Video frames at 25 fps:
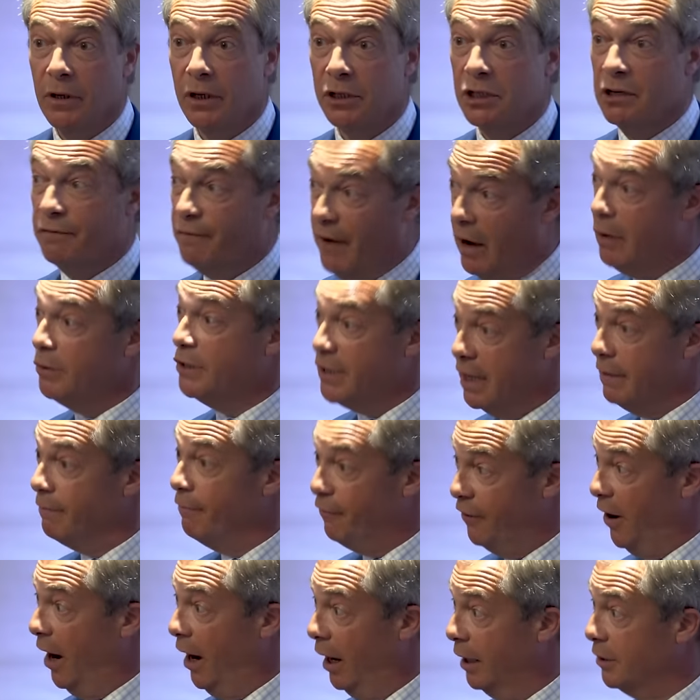To vote in
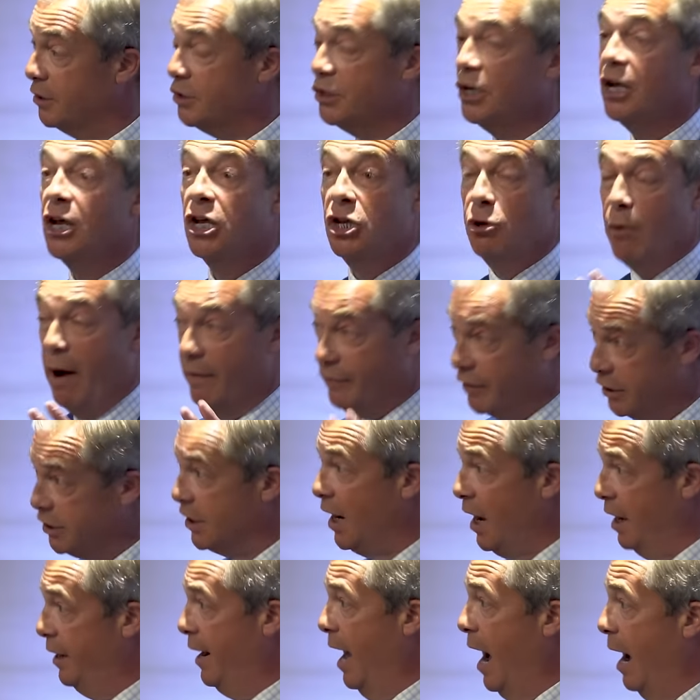France, you have to
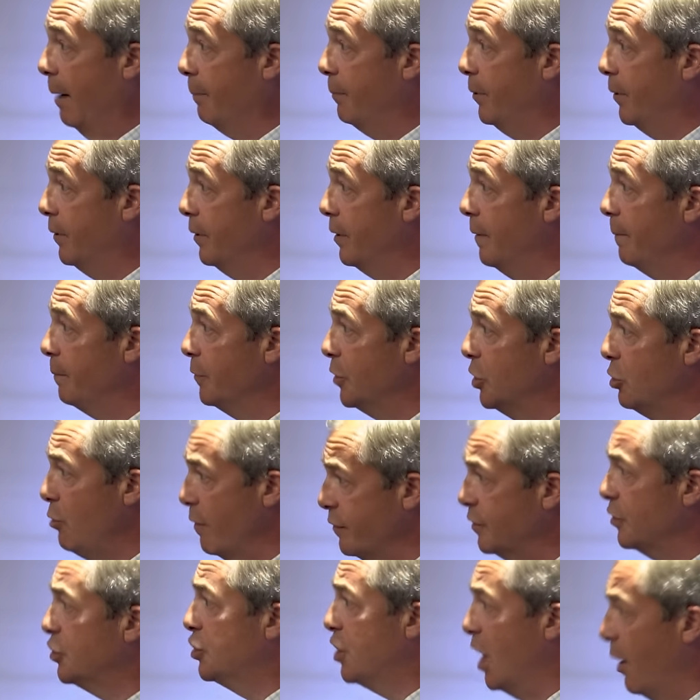turn up. You have
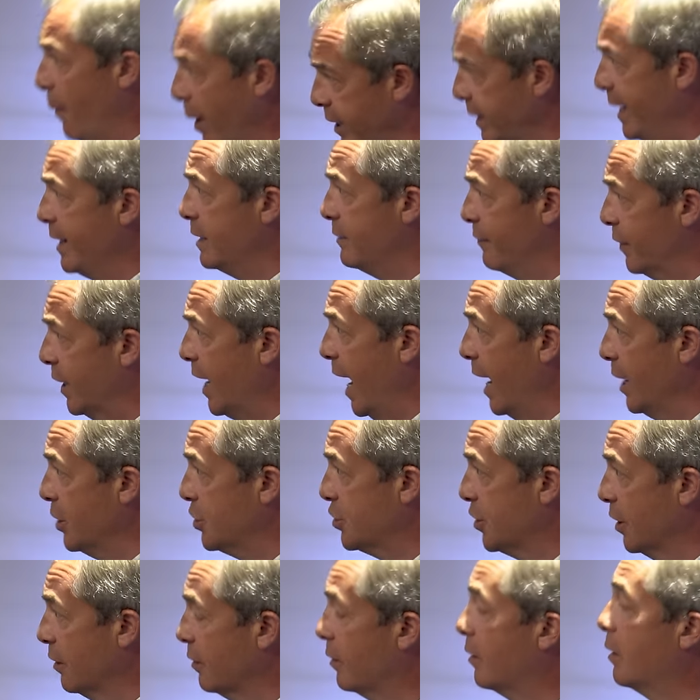to show
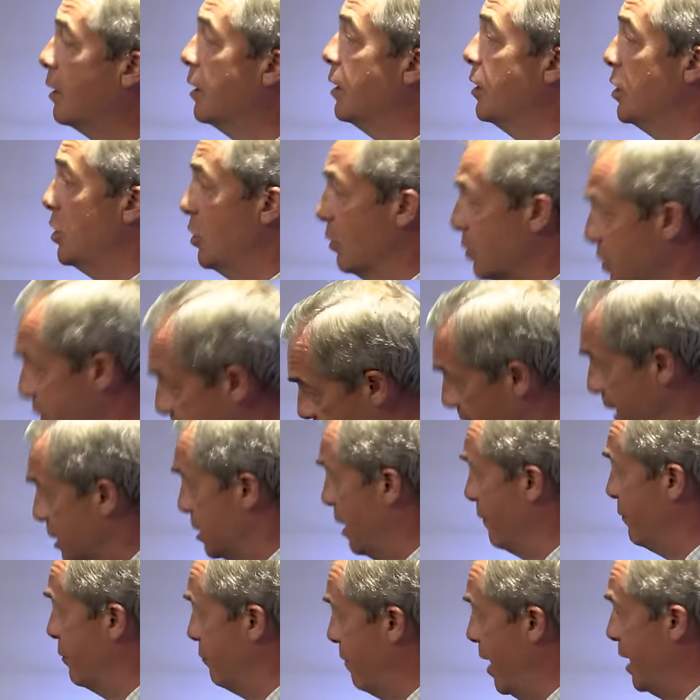identification. You're ticked
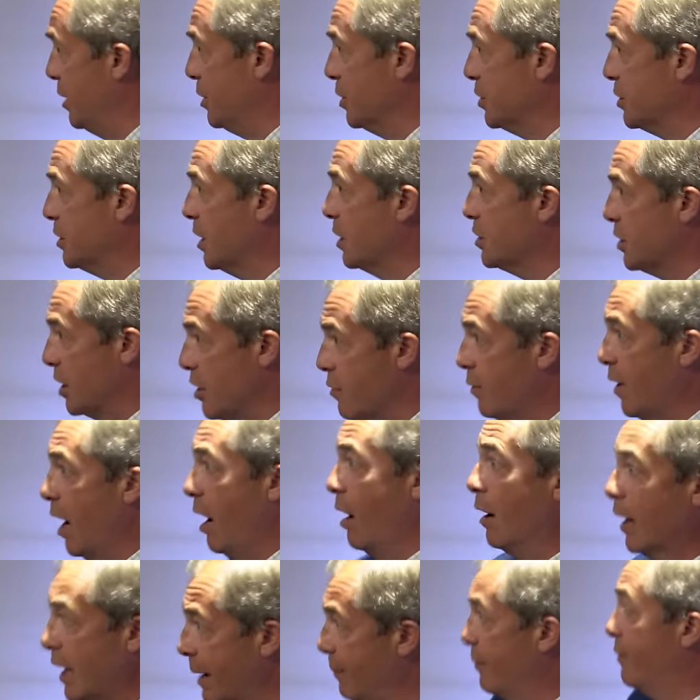off a register, so you
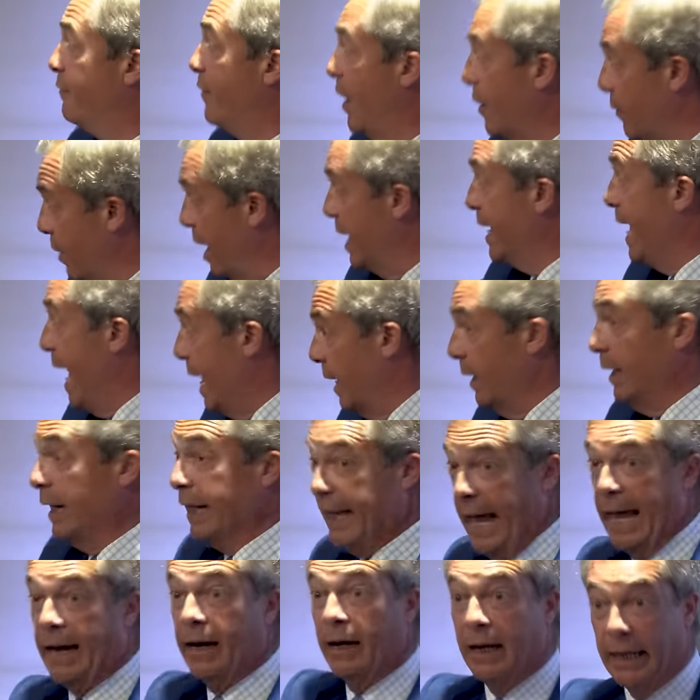can't come and vote again and
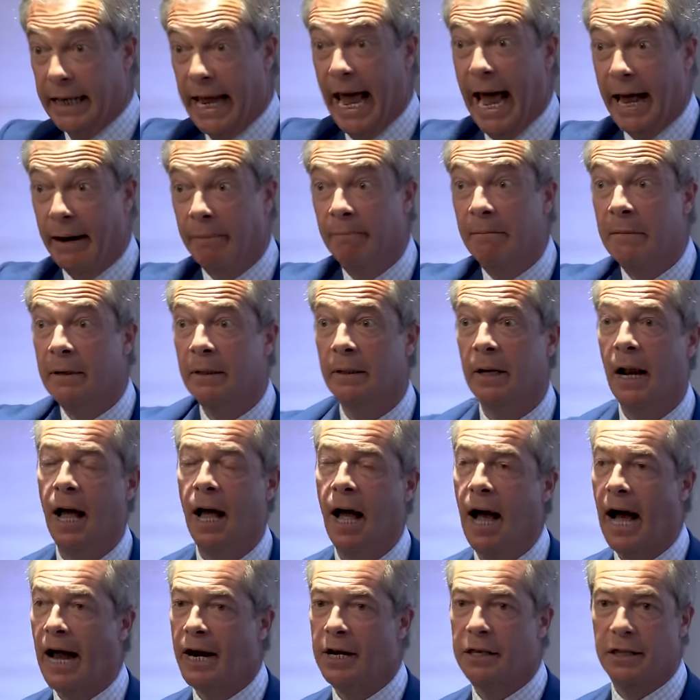again and again.
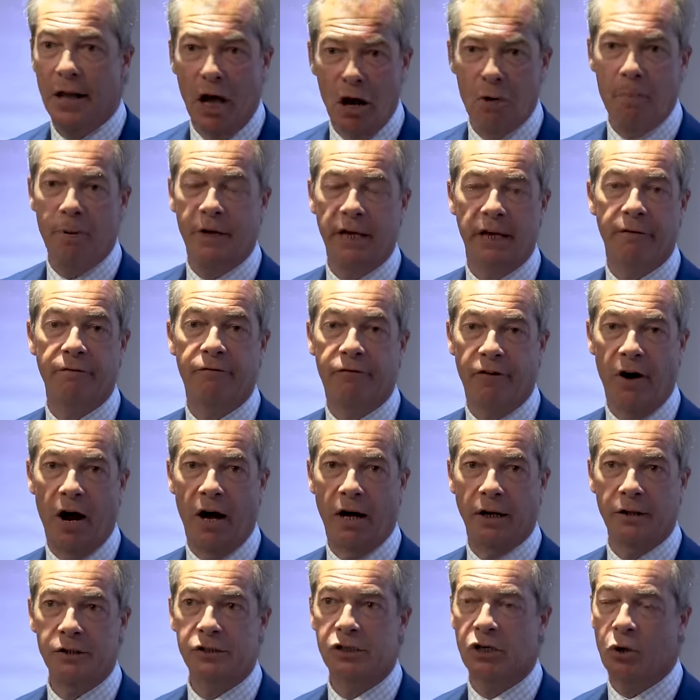And nobody in
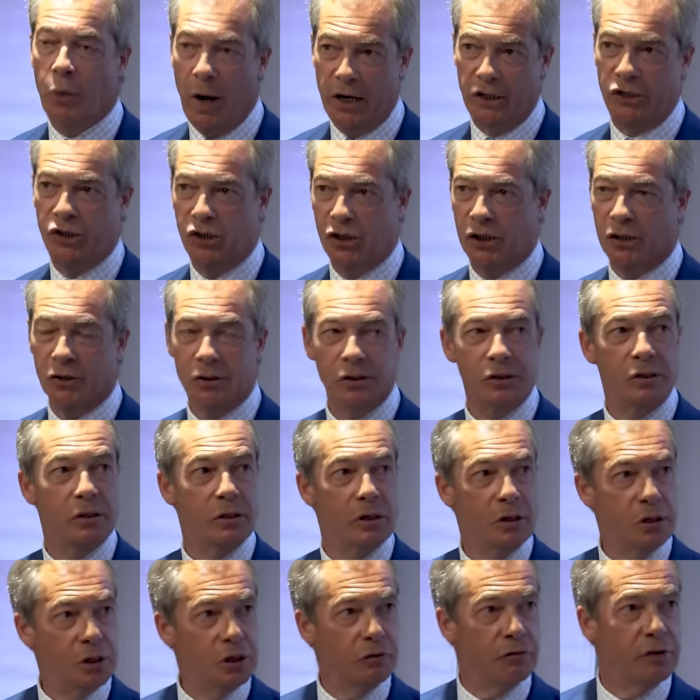France questions
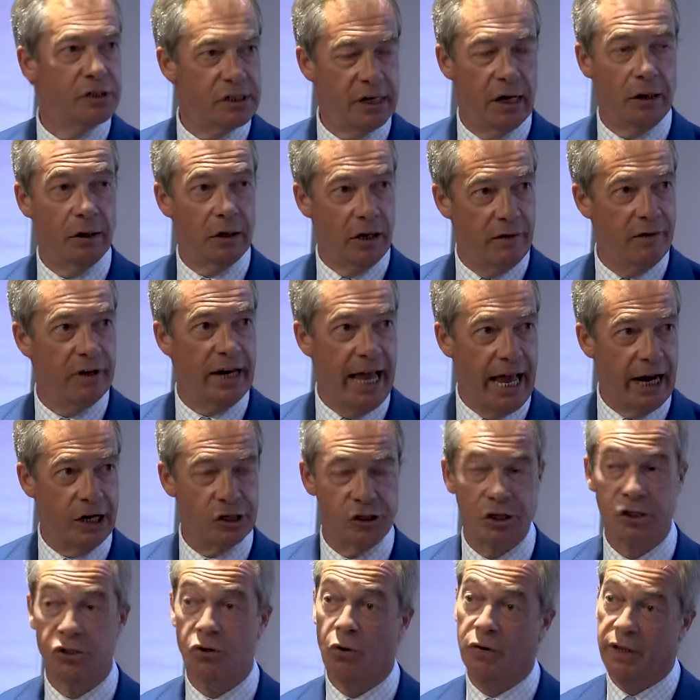the result of
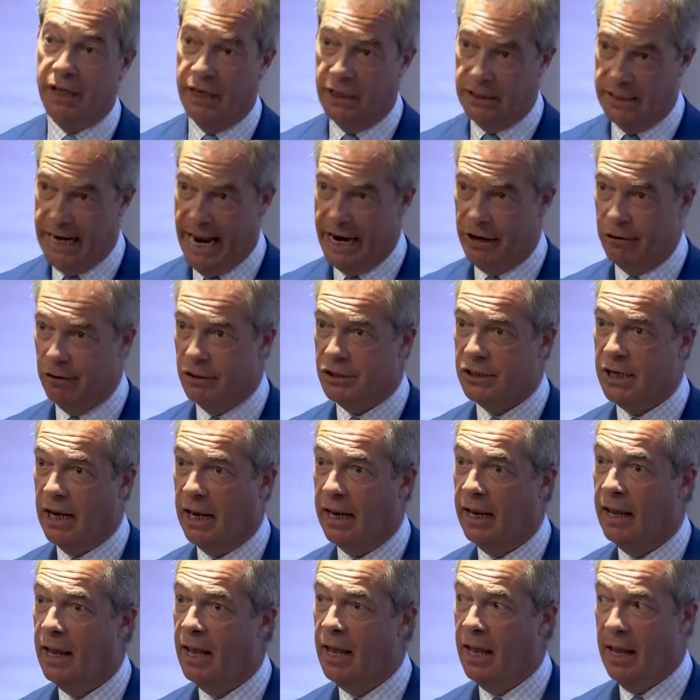elections or the
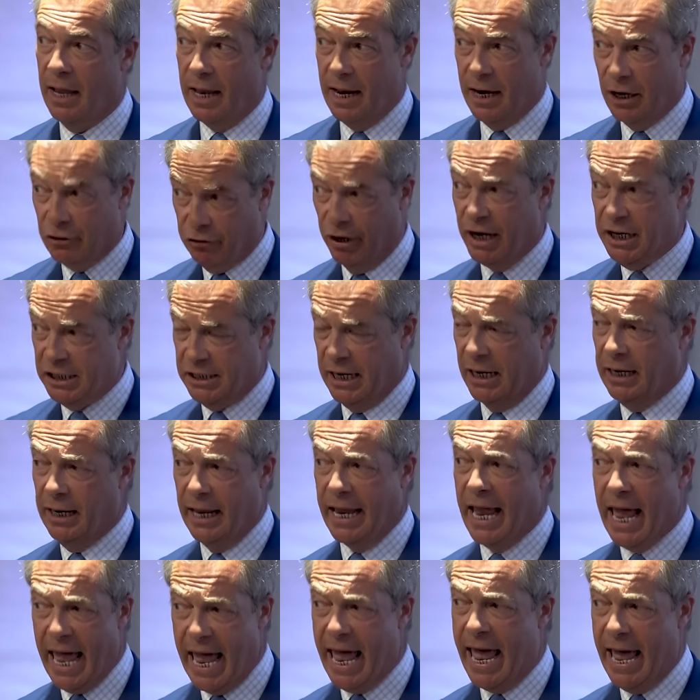integrity.
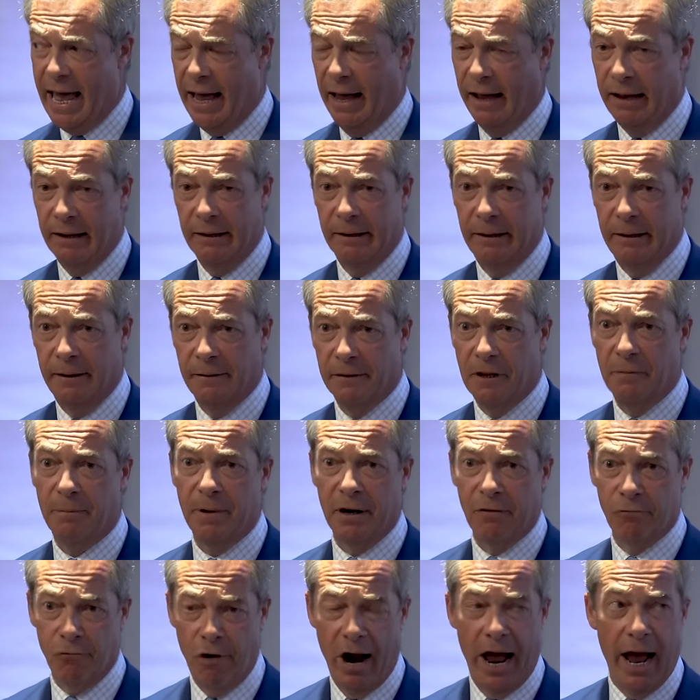Increasingly here, there have
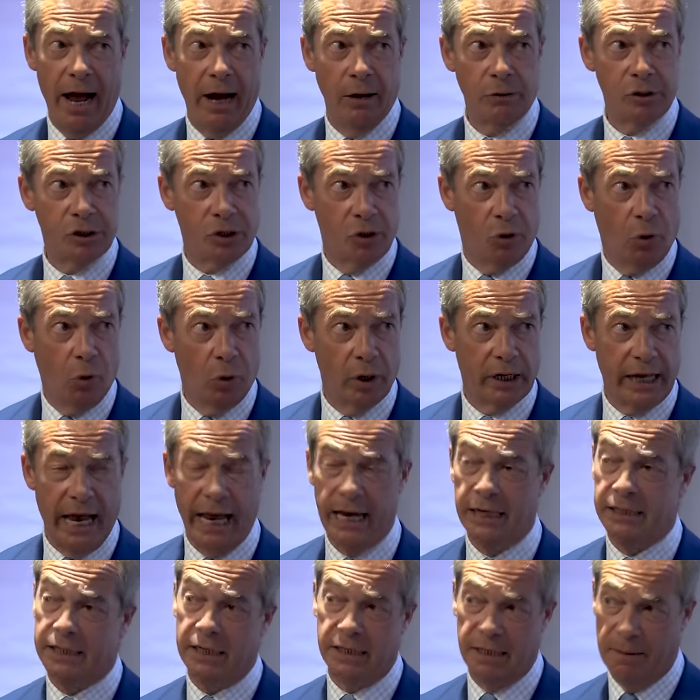been rows, court
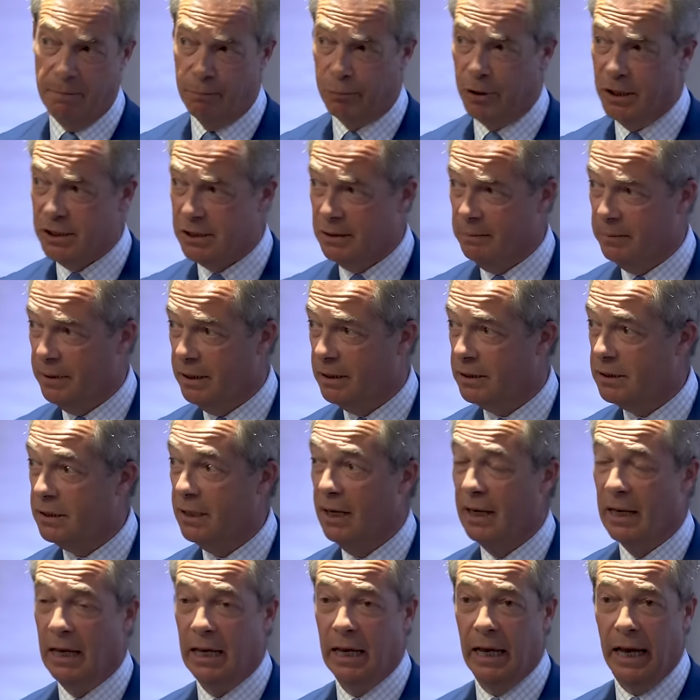cases, imprisonments.
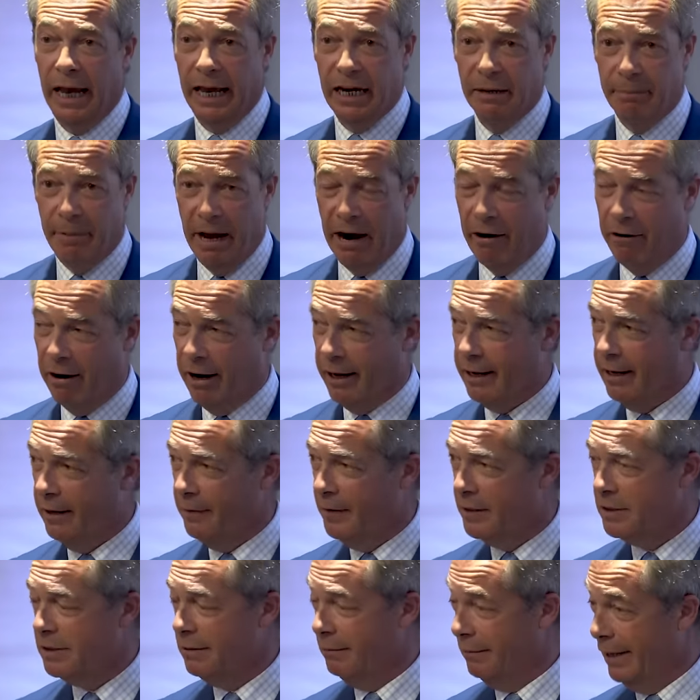In America,
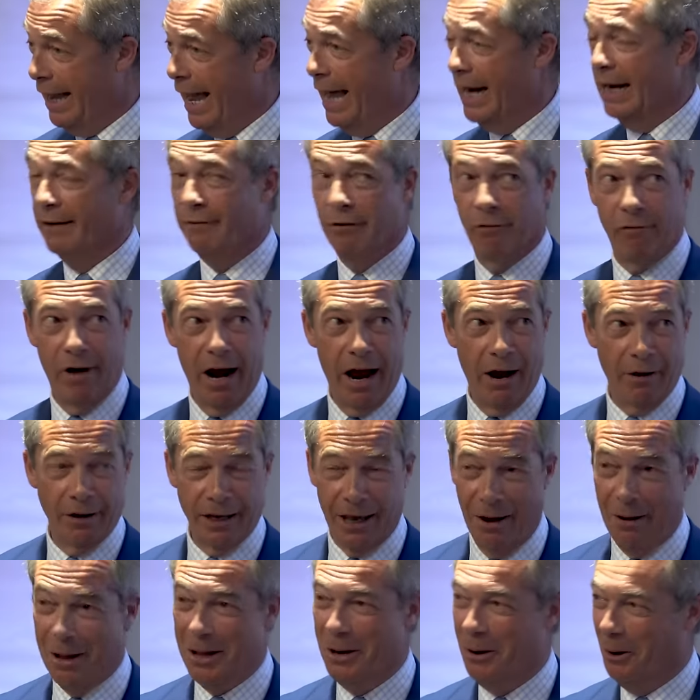there's a hell of a row
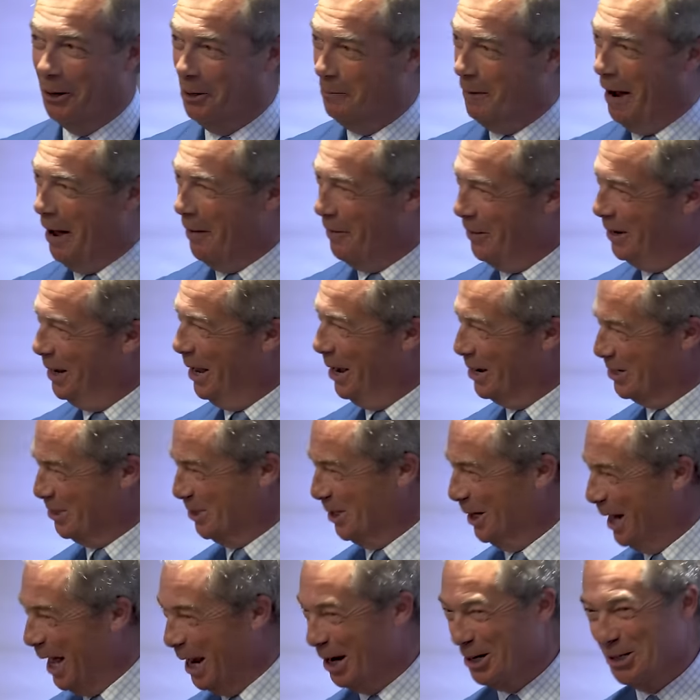going on about the last
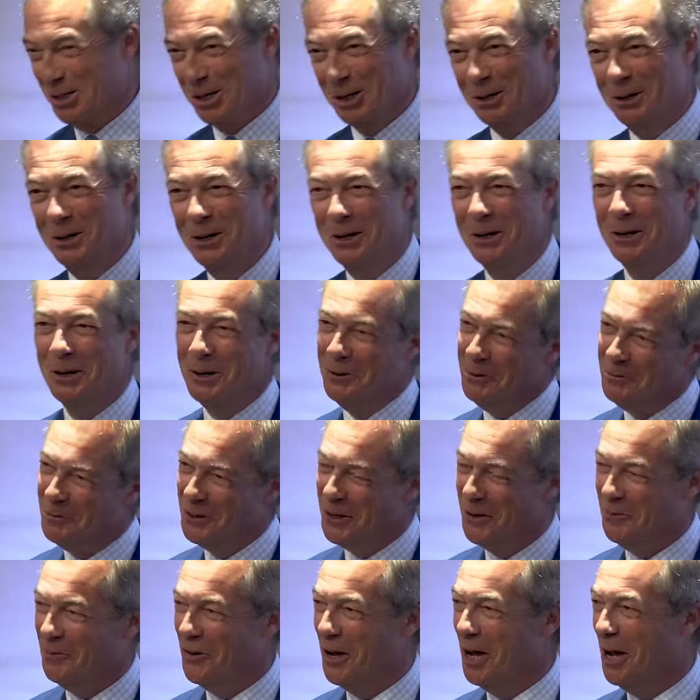election, for,
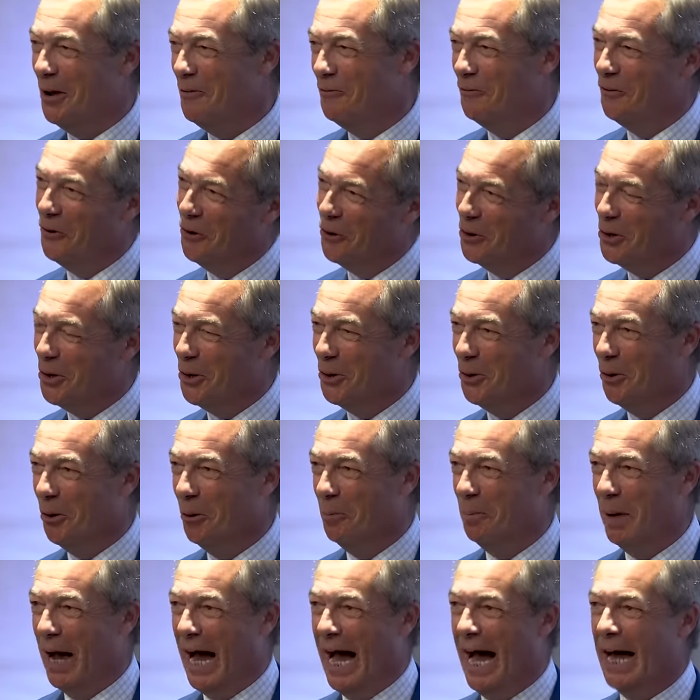for good or
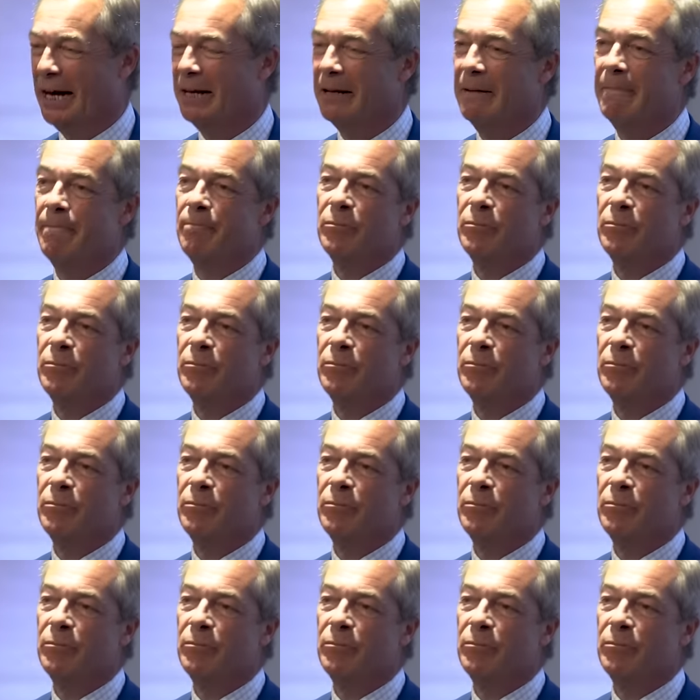bad.